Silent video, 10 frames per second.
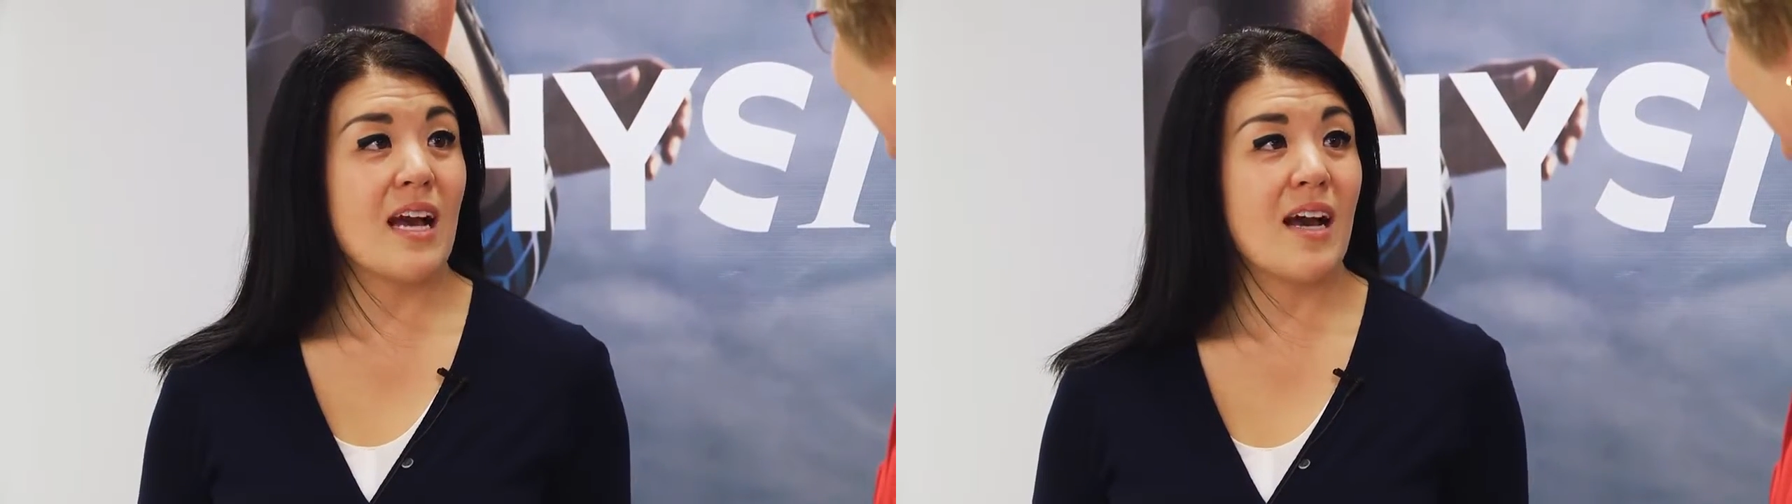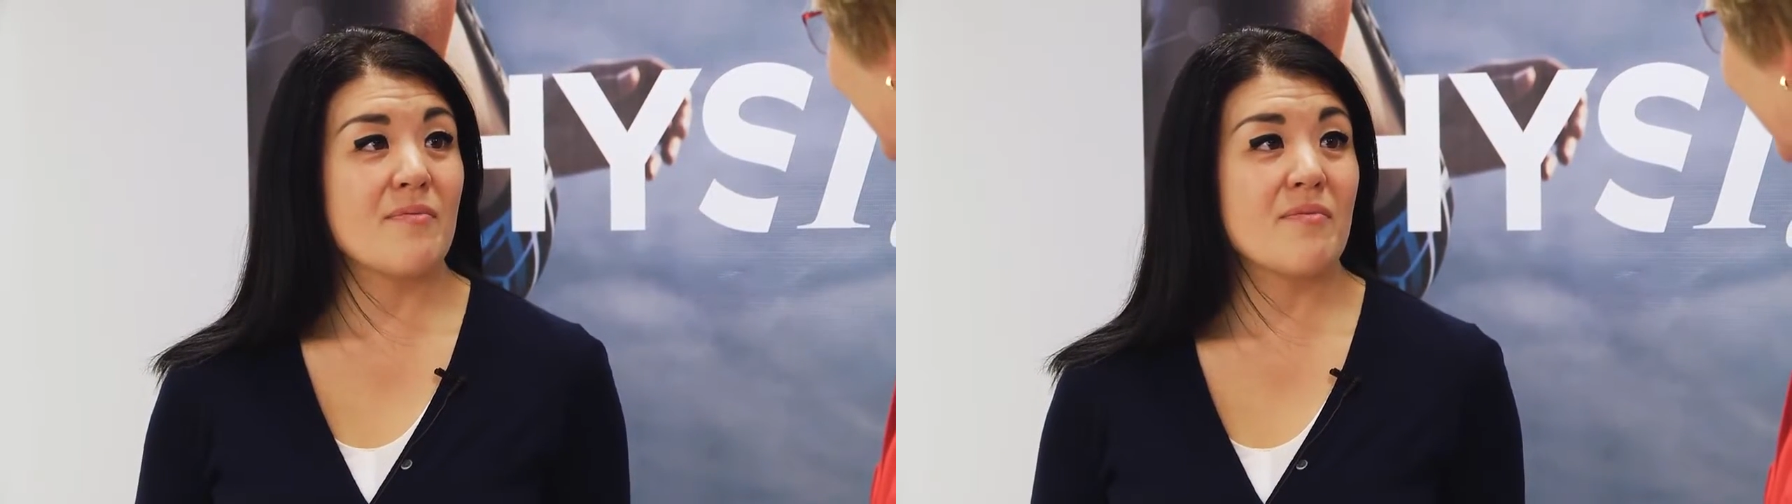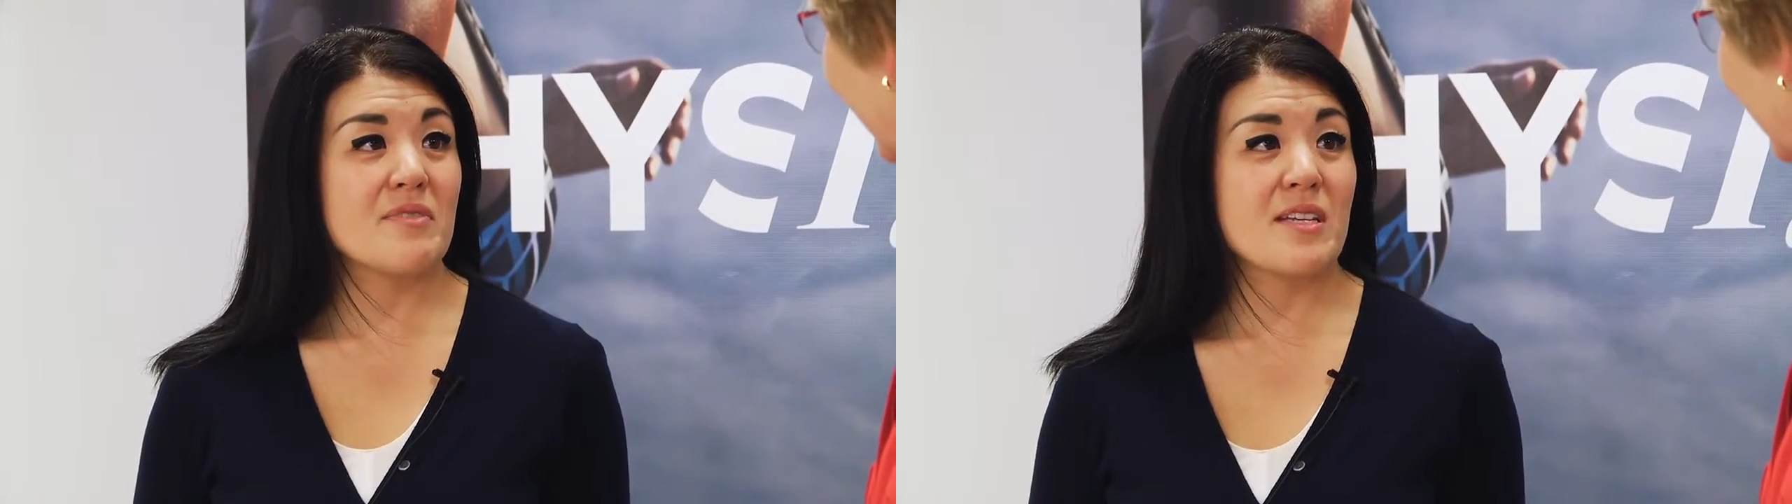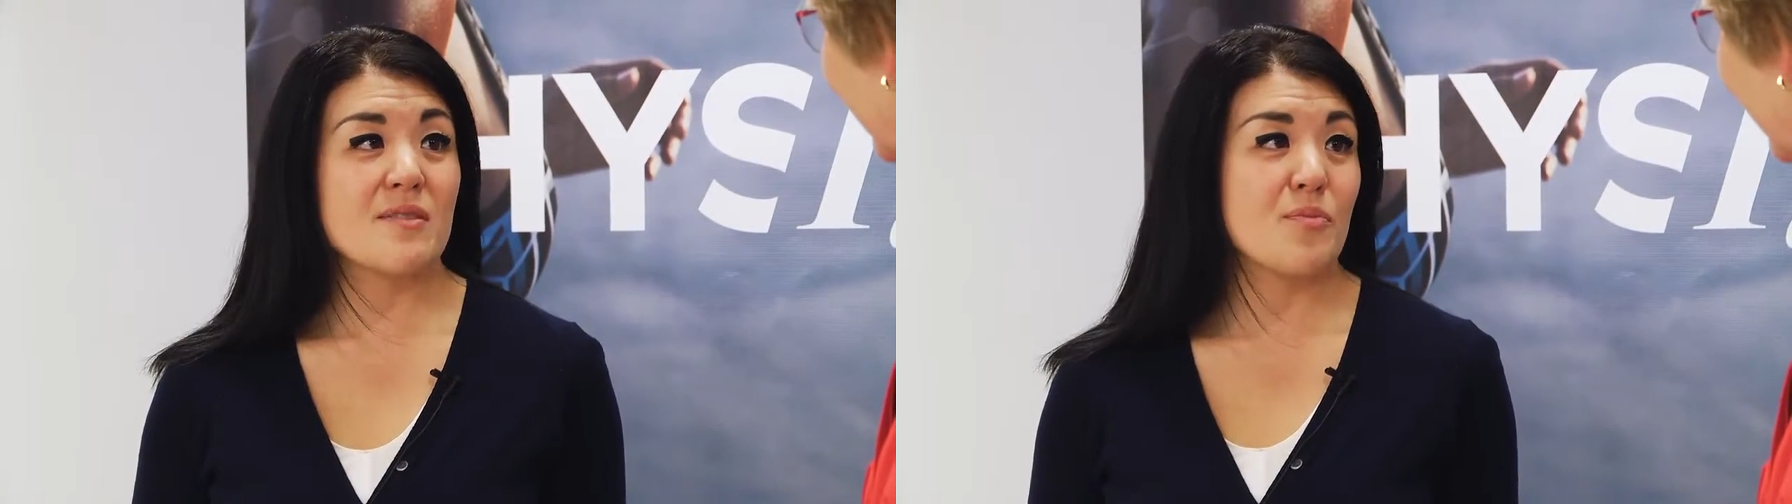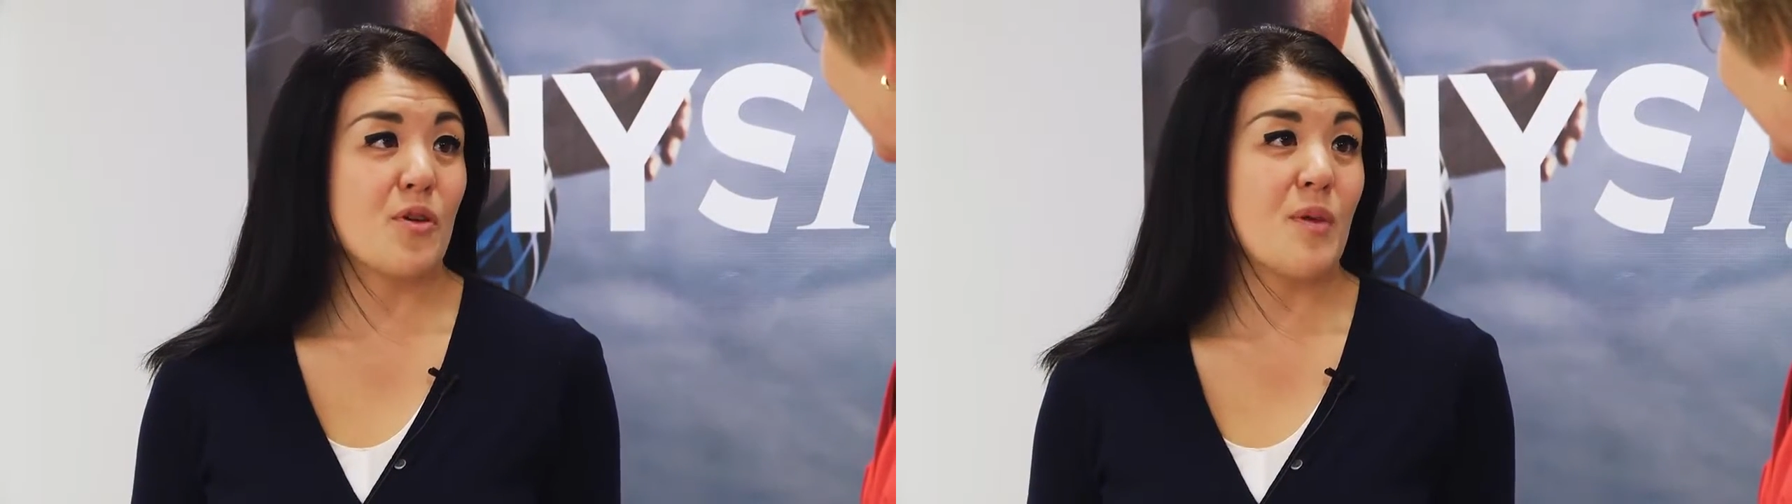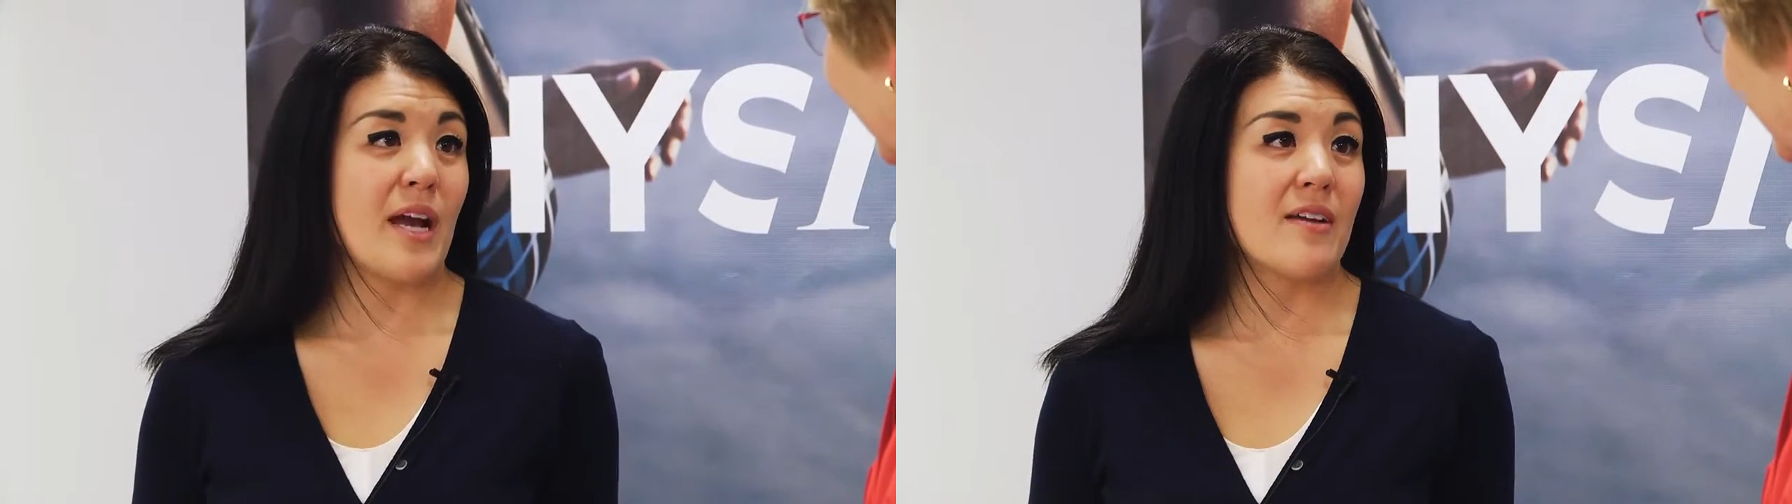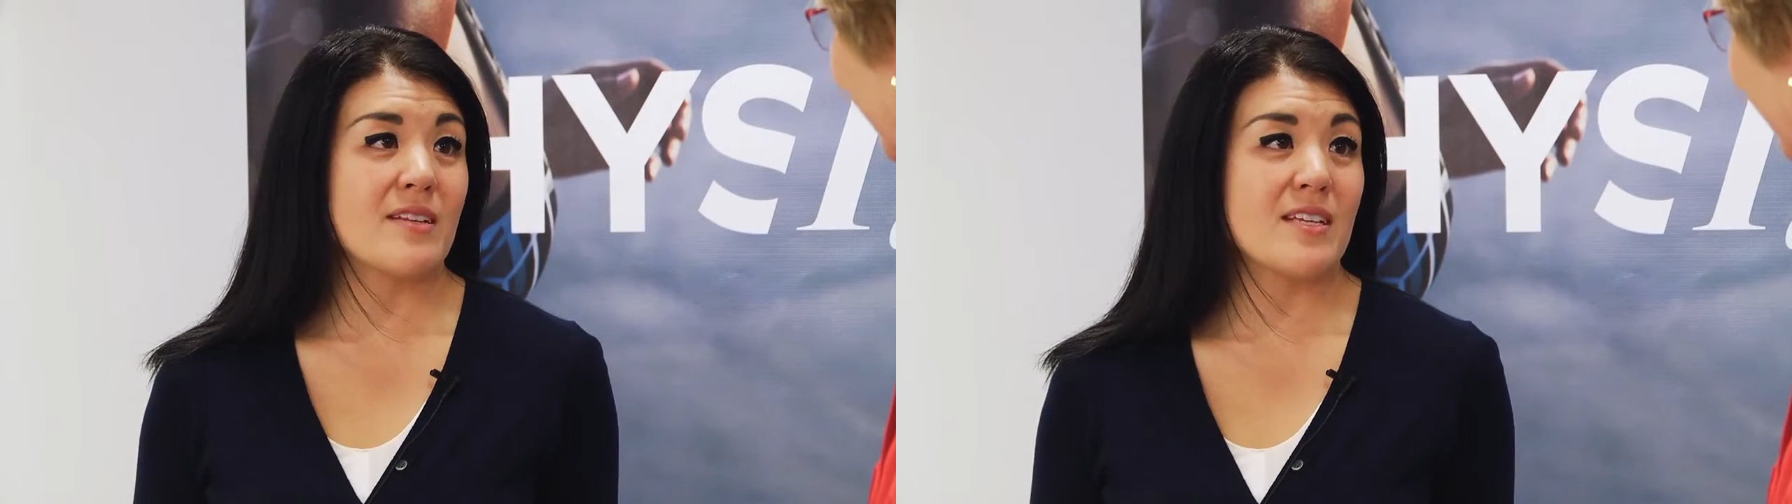Um, does ProBio